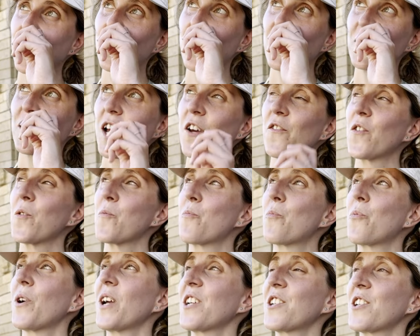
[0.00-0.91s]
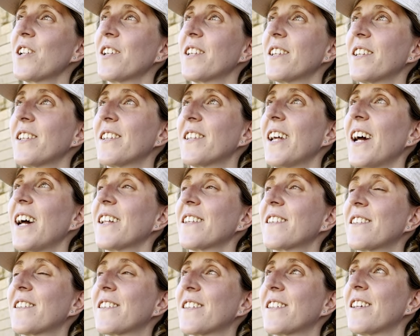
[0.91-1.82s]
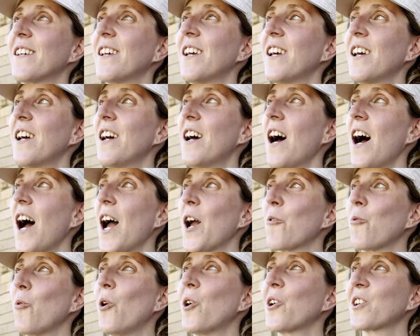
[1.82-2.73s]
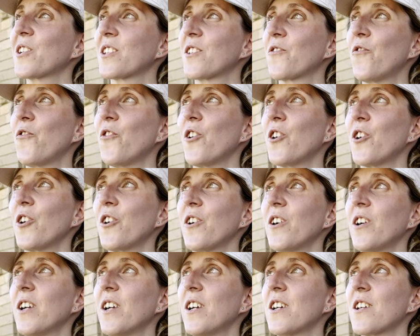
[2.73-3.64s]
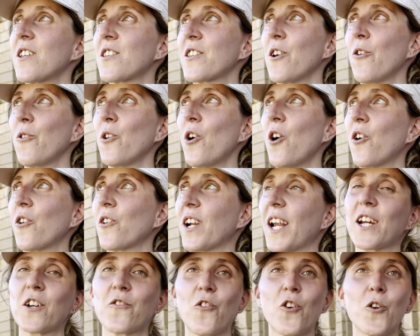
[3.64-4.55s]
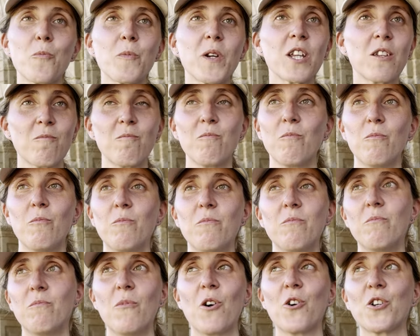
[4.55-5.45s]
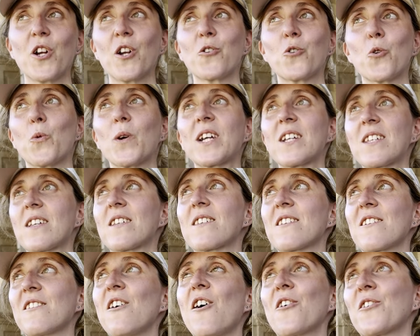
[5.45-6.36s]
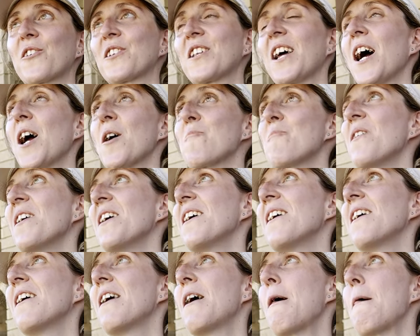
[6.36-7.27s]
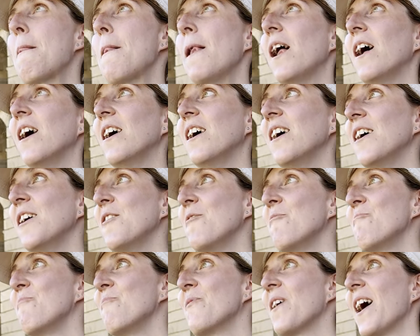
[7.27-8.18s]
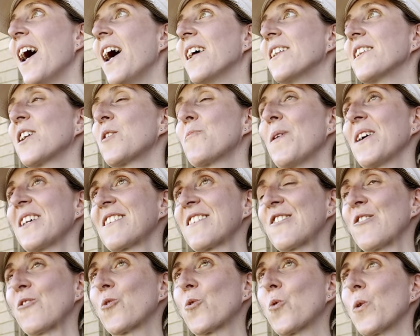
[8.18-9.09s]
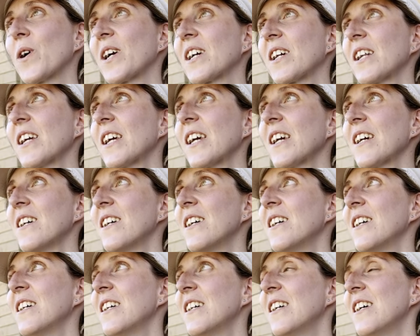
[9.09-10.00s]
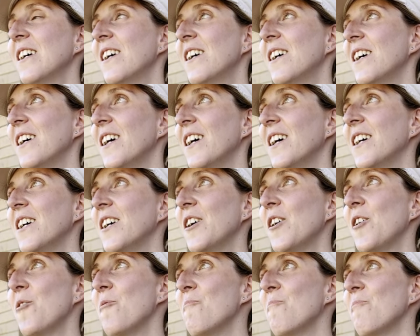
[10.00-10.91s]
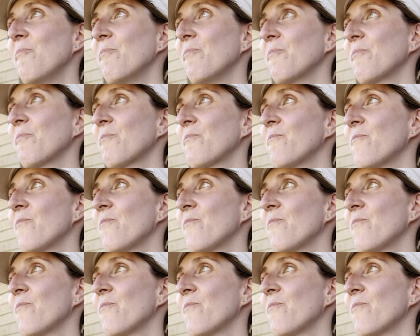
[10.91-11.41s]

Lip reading: don't have impression that I walked for so long. Like, for me, more than 2 weeks is a long time. And it passed so quickly. So